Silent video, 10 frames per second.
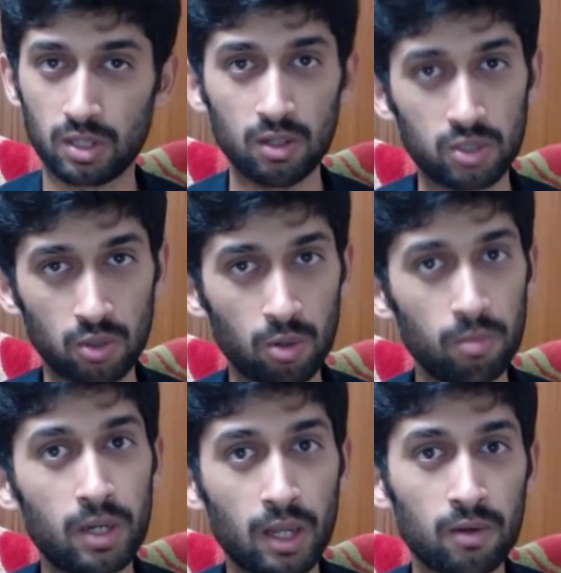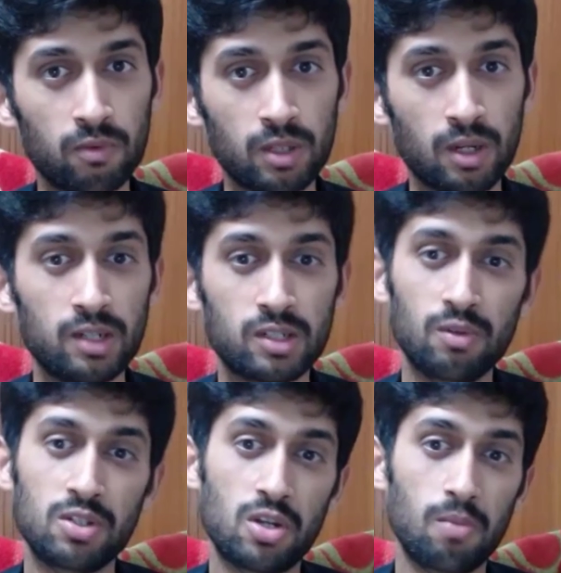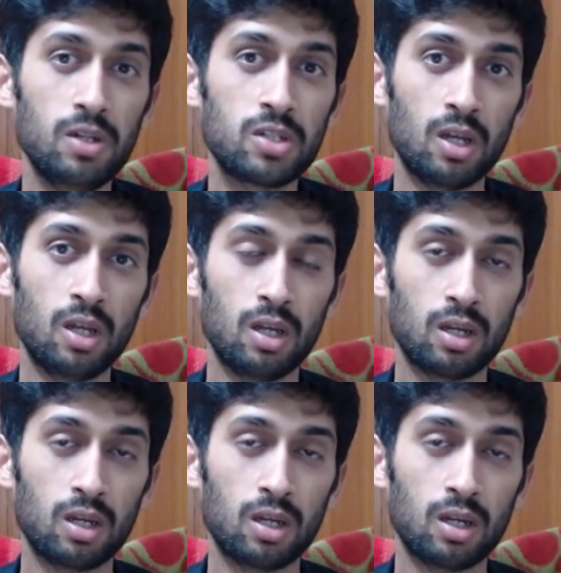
Curd should only be taken with grains and vegetables.